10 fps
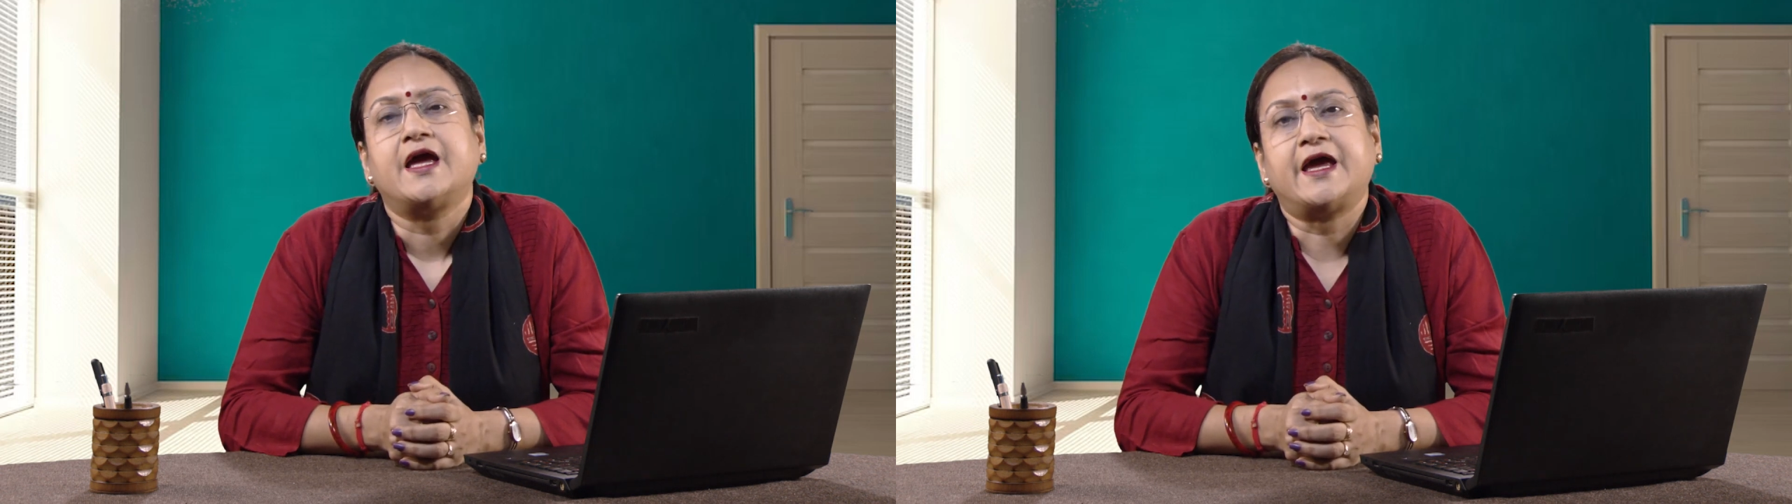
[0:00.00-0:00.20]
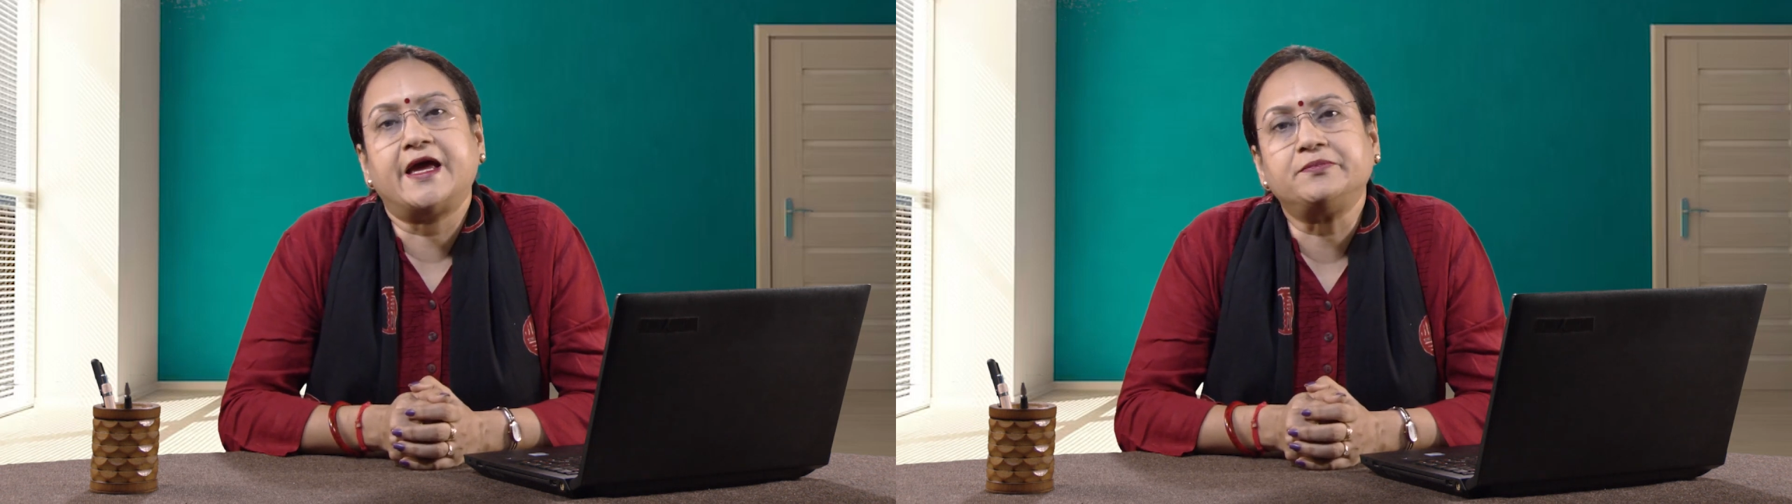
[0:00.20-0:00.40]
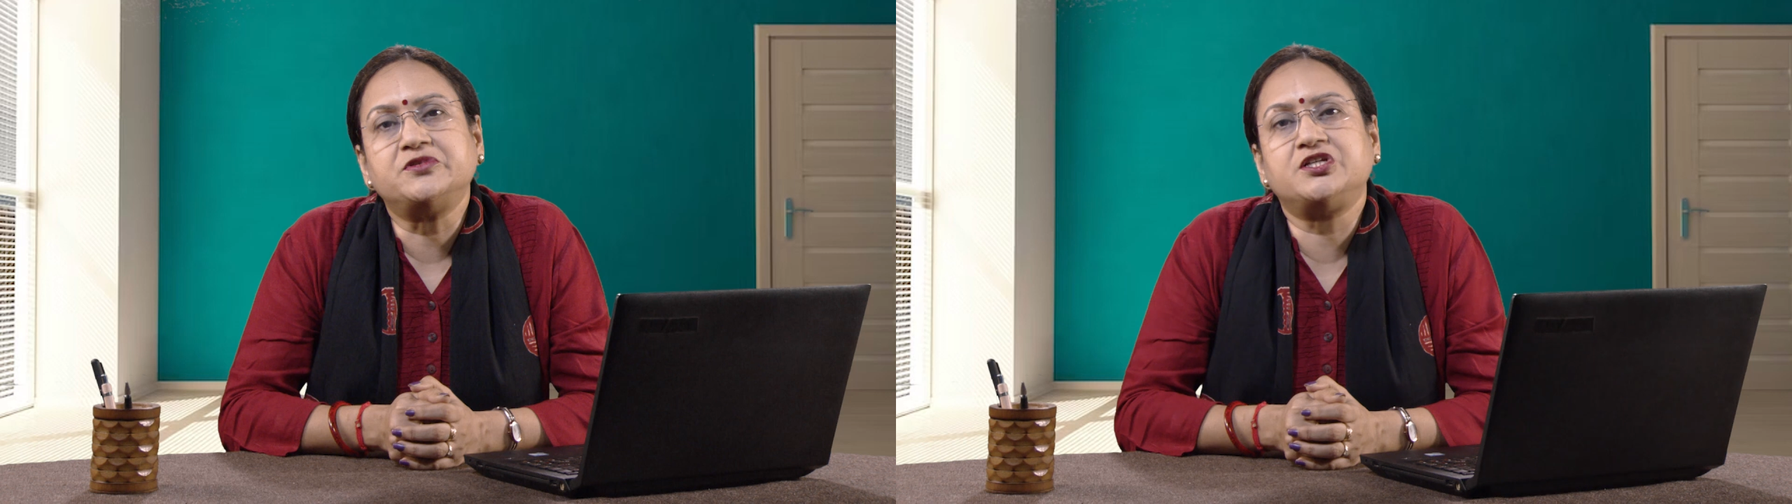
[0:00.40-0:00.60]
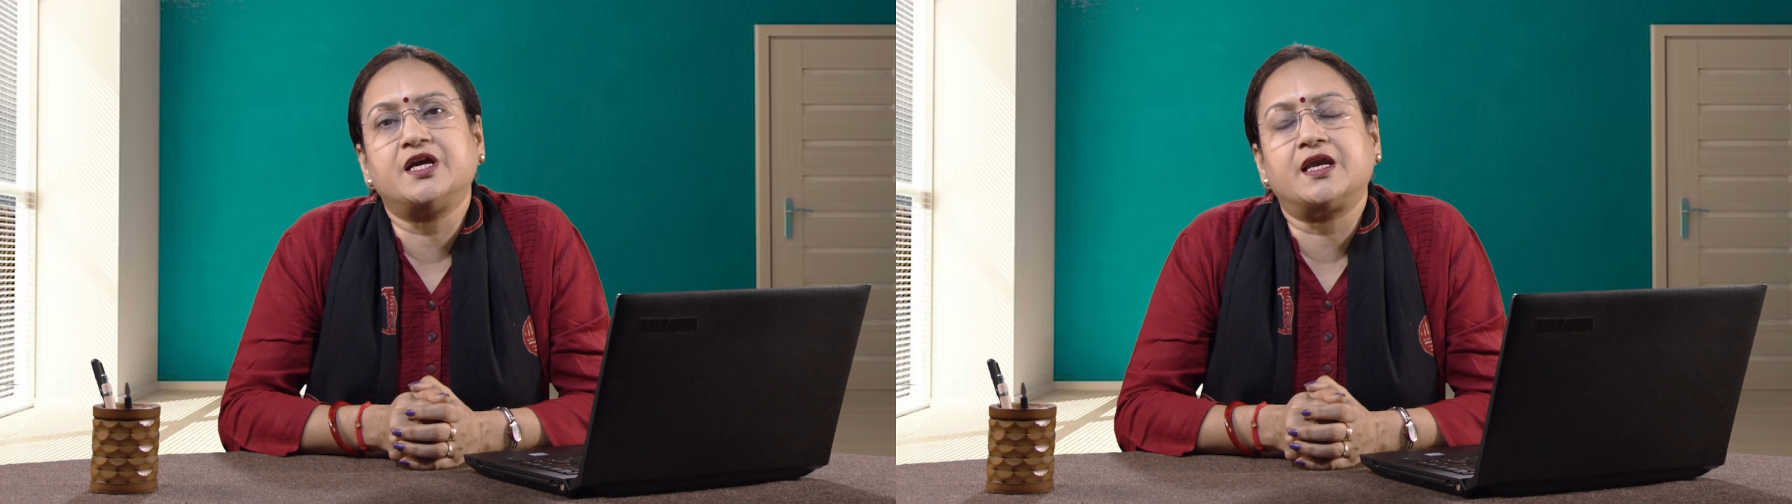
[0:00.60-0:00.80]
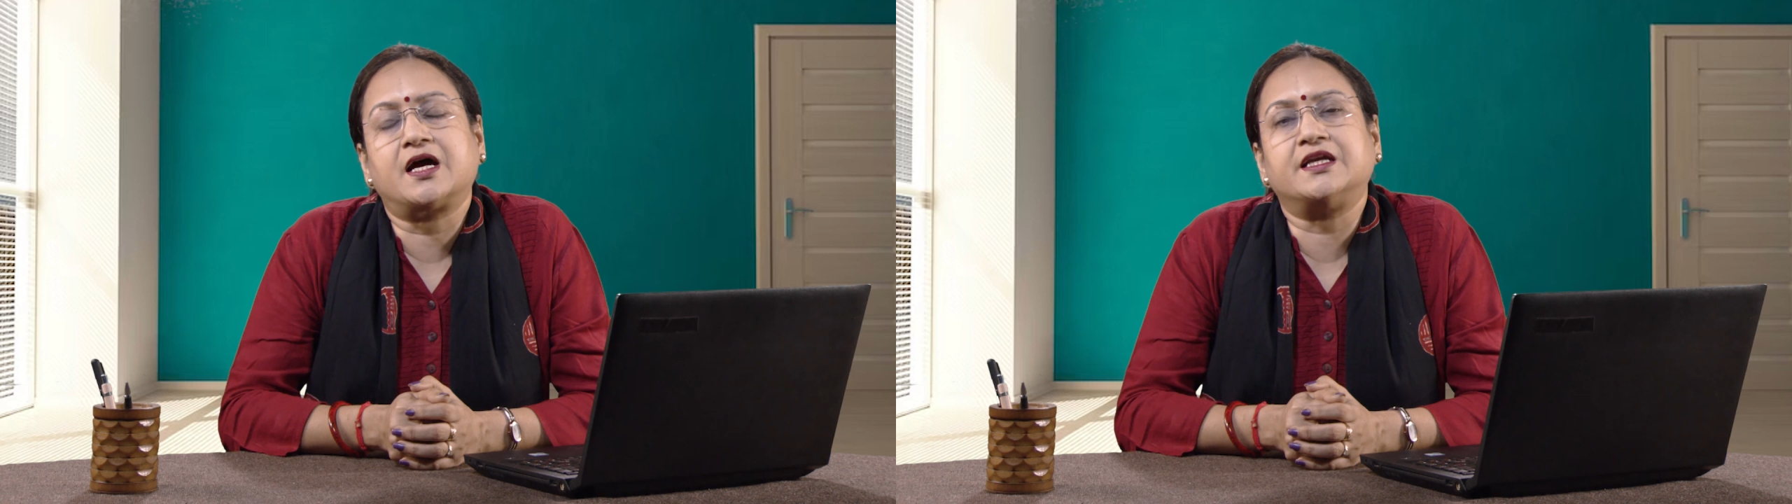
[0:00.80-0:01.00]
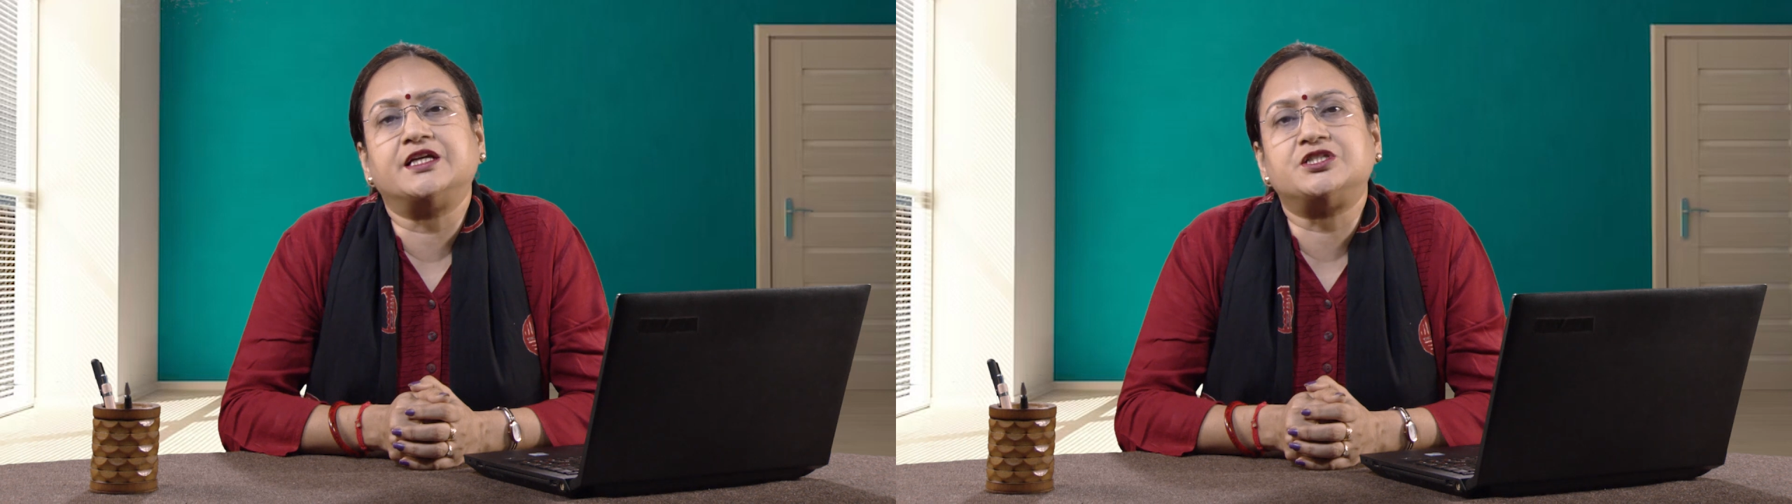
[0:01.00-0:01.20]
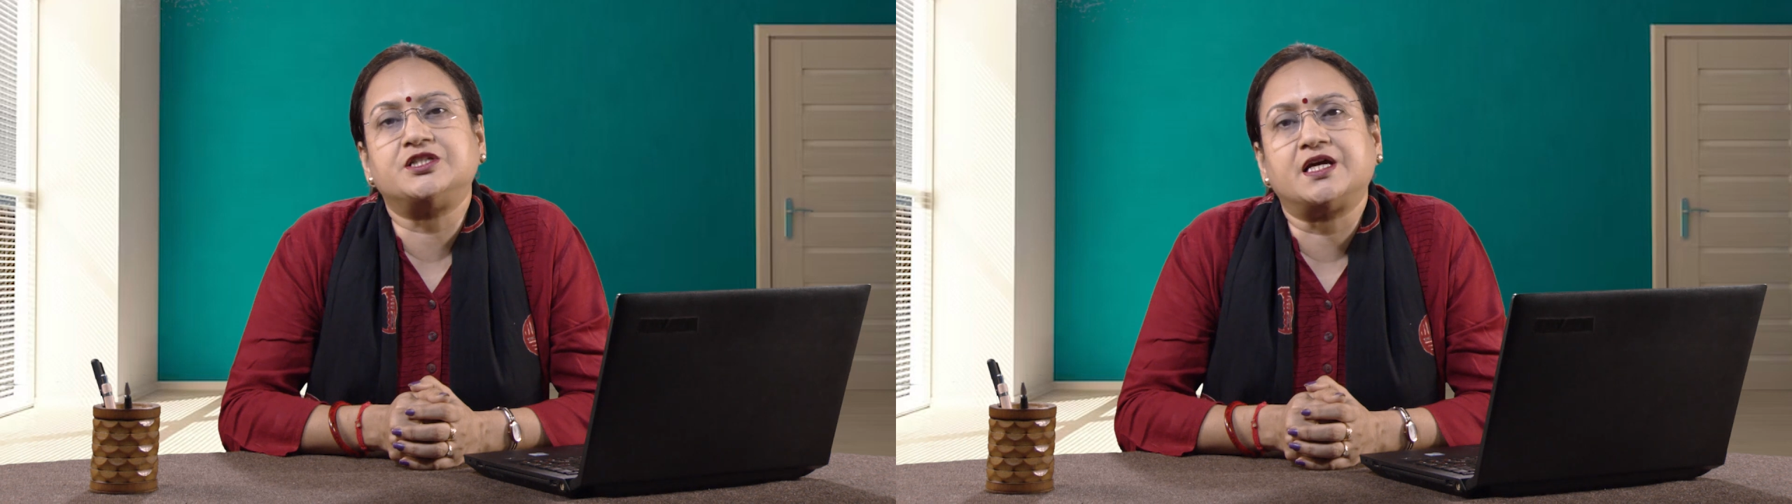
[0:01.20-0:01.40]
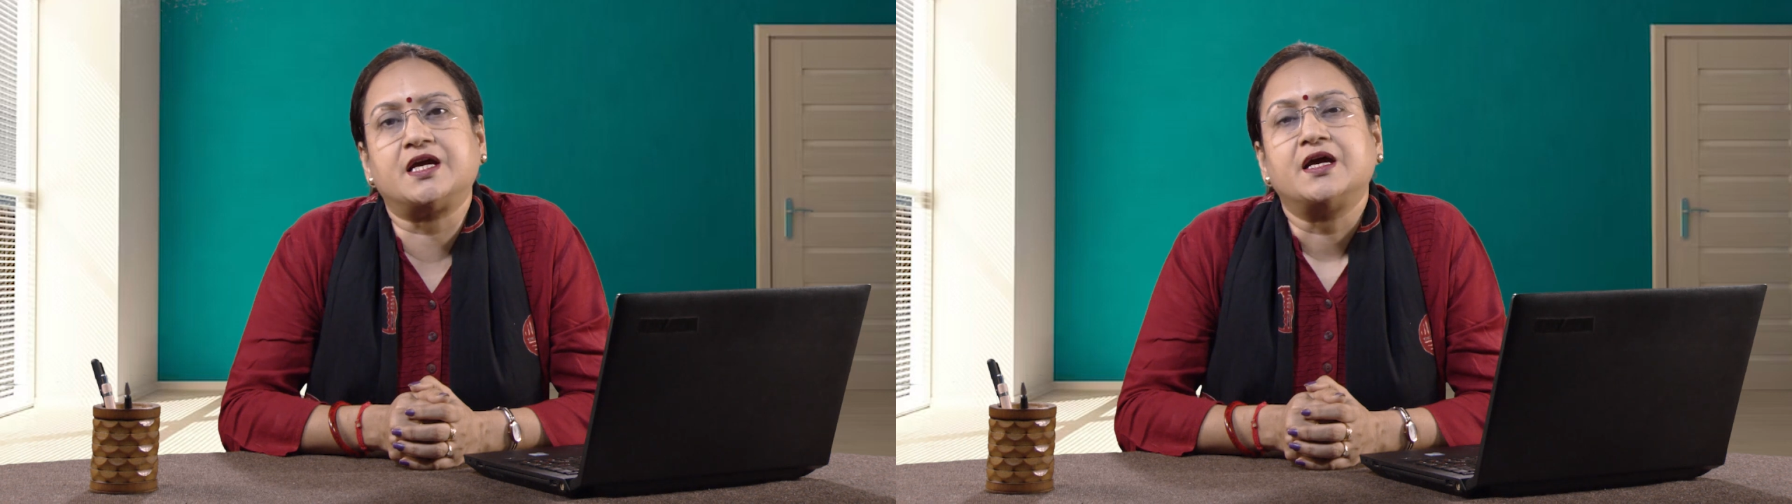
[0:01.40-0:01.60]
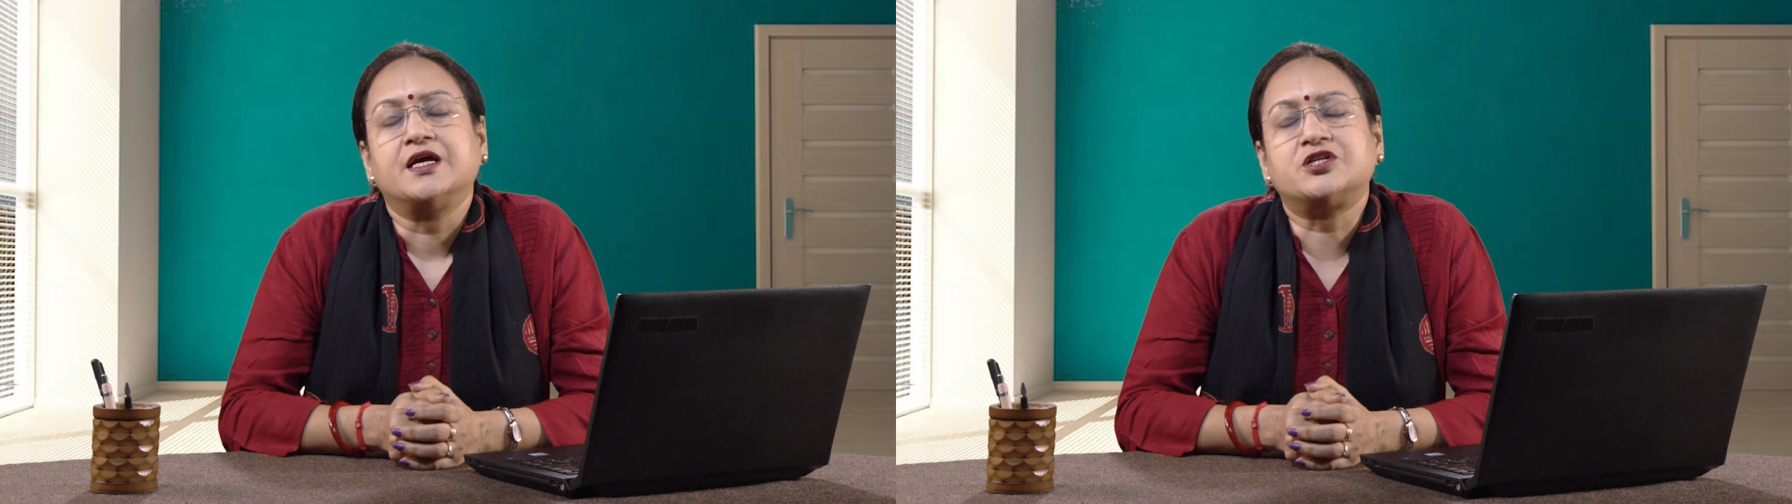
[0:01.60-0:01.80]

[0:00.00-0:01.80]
MGNREGA